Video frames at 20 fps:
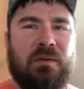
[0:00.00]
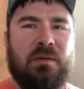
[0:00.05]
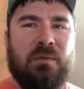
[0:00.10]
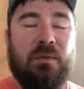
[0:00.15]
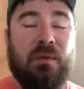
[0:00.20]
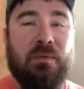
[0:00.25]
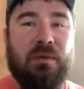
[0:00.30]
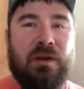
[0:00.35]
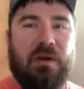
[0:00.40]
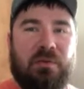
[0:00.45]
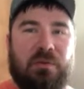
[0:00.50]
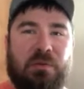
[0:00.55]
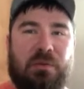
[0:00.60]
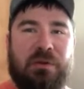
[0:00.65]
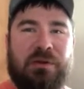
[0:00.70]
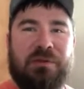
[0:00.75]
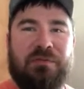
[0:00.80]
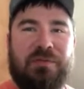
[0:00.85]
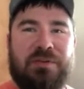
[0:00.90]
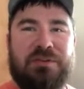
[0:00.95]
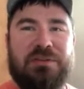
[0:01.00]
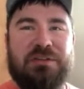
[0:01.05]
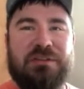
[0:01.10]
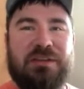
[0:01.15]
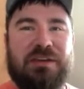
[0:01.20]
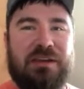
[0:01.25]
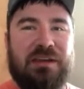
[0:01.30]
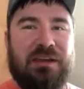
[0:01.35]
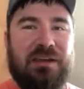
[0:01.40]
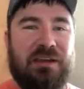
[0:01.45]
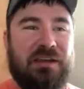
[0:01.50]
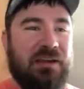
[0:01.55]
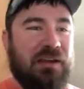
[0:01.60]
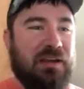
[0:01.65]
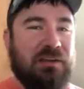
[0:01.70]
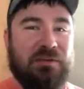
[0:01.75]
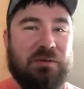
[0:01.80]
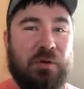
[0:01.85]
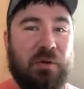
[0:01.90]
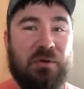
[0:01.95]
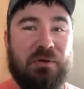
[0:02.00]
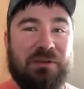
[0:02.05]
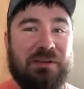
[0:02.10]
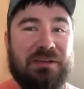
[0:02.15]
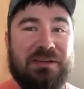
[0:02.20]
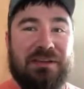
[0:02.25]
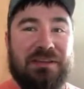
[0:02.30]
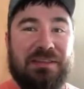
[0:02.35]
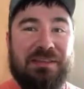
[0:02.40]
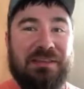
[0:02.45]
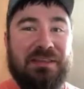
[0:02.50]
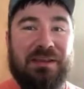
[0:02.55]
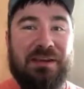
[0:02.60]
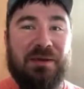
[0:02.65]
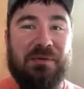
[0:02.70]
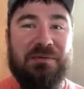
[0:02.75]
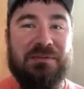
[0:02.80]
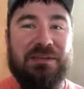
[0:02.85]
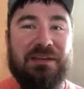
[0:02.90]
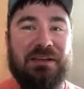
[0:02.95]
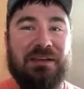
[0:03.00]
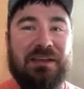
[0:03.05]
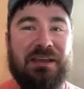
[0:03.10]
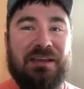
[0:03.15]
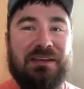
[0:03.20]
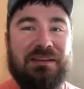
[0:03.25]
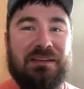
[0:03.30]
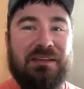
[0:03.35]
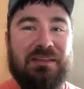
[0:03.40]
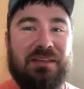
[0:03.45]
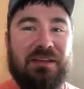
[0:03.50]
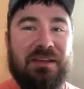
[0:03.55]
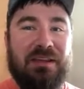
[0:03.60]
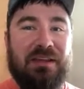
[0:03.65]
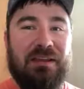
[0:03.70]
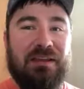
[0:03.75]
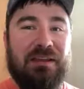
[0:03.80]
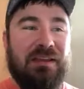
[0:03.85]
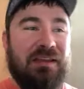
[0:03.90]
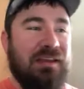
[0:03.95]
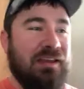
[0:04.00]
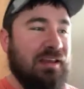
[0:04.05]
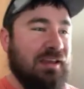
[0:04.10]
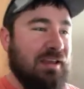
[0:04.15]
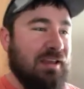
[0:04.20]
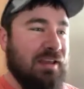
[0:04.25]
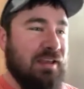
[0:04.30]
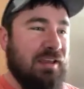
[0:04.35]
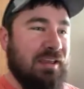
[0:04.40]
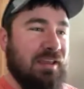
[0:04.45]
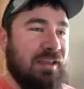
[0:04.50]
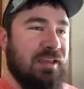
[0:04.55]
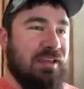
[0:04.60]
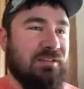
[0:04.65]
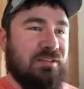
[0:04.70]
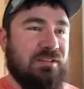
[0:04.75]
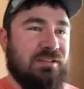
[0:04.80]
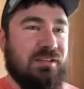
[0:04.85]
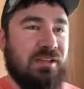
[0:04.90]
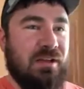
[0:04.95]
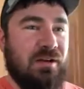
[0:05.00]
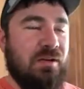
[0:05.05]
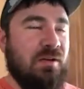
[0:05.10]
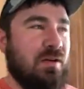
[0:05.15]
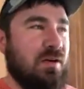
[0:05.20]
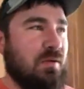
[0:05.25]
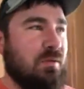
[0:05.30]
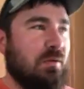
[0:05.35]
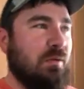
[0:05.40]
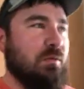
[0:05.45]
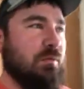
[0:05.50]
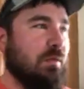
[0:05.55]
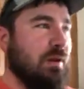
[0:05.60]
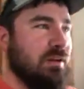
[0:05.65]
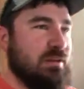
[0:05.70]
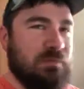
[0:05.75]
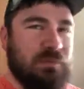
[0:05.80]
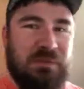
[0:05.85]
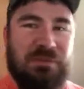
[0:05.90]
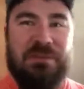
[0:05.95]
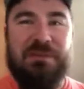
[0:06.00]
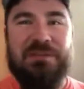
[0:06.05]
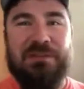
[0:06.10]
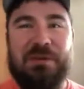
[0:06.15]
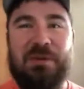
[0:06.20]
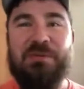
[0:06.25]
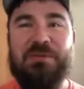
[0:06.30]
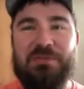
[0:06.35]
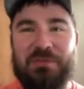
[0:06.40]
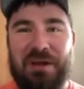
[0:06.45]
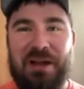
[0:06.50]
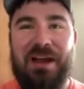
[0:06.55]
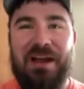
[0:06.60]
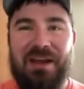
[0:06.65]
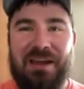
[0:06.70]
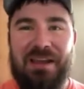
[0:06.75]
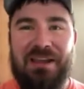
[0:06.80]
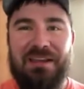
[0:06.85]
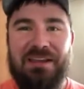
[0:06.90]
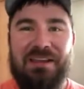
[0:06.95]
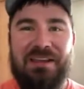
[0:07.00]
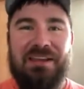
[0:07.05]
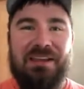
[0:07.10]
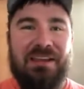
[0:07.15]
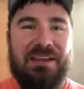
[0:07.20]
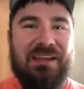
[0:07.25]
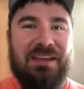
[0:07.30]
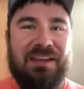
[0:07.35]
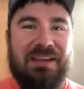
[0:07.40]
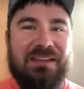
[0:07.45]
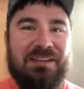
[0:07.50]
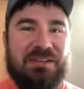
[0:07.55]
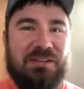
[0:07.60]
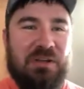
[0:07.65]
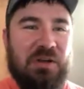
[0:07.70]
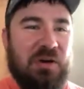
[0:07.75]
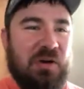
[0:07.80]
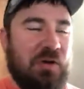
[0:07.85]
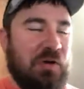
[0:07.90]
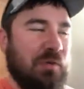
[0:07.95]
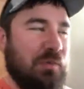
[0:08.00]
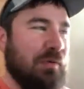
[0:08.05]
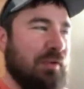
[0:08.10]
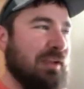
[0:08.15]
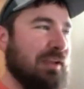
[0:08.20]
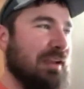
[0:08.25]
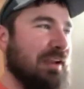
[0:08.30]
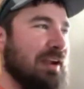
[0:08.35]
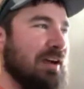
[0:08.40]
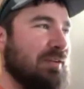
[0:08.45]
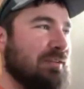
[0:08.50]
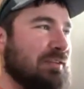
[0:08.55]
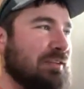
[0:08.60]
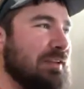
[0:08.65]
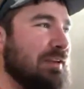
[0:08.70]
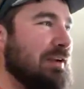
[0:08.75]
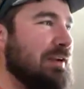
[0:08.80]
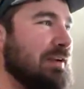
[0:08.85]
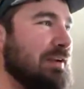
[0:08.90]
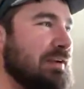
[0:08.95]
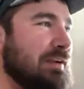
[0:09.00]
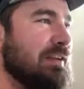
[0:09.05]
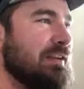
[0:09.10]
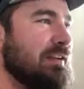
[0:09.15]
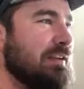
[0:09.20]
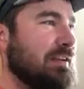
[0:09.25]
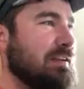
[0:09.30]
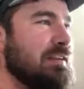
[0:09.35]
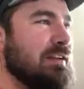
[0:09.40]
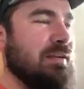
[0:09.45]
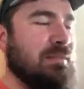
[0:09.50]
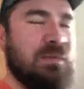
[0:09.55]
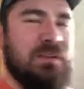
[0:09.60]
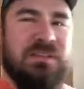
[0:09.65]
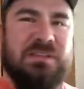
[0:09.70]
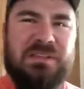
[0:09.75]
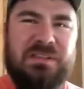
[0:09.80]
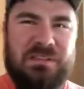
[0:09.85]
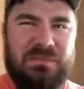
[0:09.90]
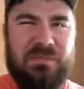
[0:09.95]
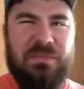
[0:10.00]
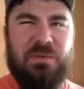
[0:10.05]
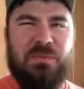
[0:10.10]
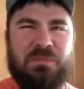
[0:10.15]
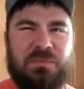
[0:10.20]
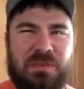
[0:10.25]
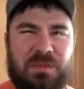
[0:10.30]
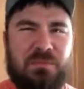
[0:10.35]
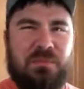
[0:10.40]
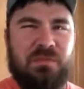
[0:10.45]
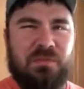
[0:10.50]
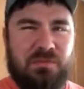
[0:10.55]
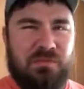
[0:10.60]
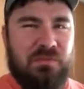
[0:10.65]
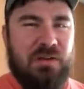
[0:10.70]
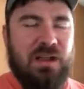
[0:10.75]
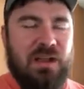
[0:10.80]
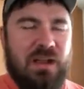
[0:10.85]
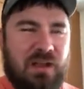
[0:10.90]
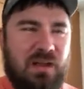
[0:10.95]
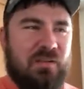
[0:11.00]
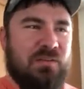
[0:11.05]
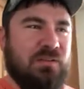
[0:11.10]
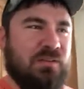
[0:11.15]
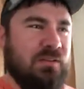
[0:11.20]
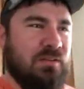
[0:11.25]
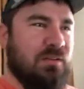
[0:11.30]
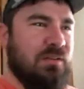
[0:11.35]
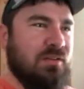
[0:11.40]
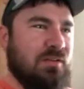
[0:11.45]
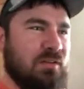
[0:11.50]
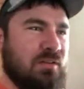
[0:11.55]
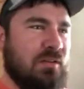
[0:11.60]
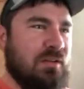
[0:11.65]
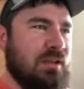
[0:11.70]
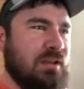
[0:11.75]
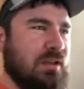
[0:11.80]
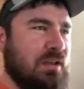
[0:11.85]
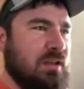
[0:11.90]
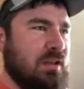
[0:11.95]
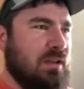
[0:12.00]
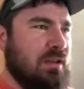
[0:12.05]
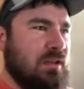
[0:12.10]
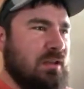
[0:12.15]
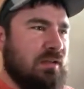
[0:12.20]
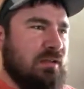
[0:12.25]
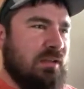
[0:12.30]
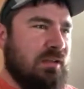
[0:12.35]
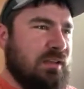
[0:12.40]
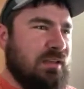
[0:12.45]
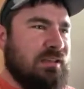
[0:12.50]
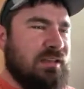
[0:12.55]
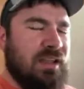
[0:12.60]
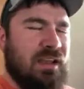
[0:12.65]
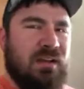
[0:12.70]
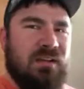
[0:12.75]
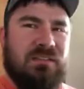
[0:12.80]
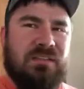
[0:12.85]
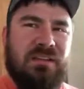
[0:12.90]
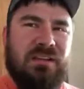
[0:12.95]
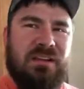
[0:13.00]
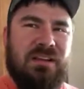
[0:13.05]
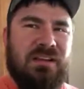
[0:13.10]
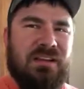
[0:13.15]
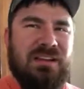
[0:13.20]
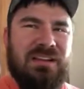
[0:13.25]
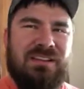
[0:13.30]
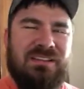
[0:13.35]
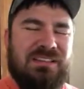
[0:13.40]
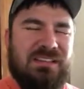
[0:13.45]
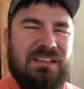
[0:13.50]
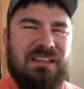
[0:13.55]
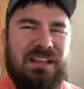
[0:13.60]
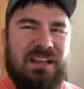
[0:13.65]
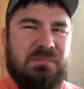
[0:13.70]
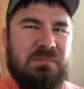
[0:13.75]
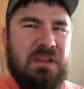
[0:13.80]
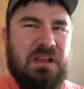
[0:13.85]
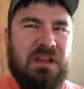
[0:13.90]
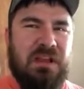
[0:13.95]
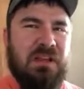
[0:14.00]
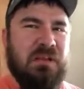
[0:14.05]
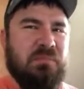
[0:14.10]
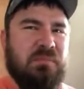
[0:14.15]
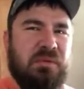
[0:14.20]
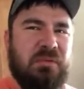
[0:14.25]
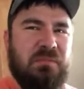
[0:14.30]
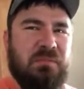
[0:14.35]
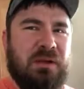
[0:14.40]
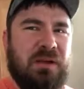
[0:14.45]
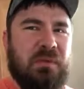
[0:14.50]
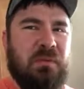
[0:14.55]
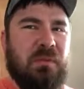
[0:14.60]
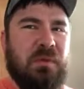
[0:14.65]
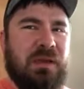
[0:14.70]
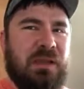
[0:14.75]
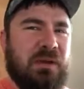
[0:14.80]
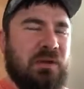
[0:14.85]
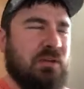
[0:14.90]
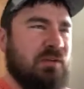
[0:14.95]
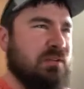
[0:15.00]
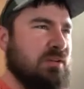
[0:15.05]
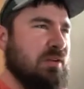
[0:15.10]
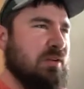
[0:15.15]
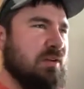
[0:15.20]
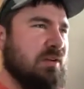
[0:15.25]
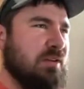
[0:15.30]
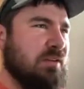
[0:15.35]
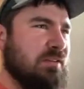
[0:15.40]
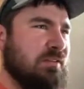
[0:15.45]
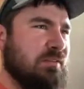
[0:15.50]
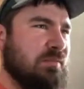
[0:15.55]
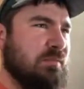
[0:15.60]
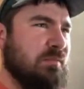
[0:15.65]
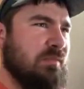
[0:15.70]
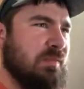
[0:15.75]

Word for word: we went out hooligan fishing today and I totally didn't think I was going to get anything and just thought, oh, well, we might as well just go try. And so we get out there and eh, we see a few people around, you know. I get down there and I was like, I'm not going to put my waders on.